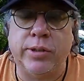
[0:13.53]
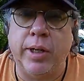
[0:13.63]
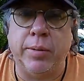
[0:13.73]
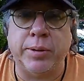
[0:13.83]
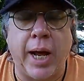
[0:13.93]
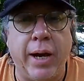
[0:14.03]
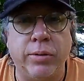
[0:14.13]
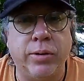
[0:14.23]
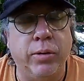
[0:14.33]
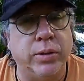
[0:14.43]
tips,
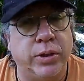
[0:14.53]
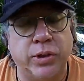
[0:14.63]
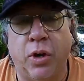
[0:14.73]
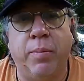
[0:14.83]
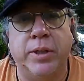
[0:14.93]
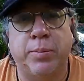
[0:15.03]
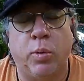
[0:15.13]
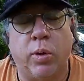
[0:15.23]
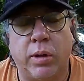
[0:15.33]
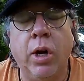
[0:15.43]
how-tos, and so much
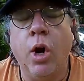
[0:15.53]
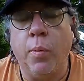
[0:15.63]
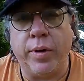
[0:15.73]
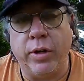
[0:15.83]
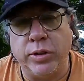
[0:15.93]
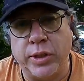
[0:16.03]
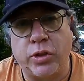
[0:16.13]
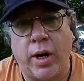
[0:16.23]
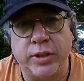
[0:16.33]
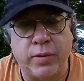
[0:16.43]
more when you're just
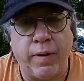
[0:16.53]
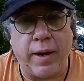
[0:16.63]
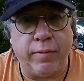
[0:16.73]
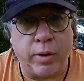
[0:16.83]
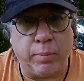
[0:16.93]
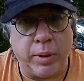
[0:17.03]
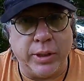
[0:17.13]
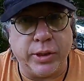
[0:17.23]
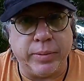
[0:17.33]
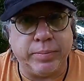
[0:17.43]
trying to survive on a
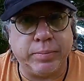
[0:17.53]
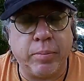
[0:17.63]
budget.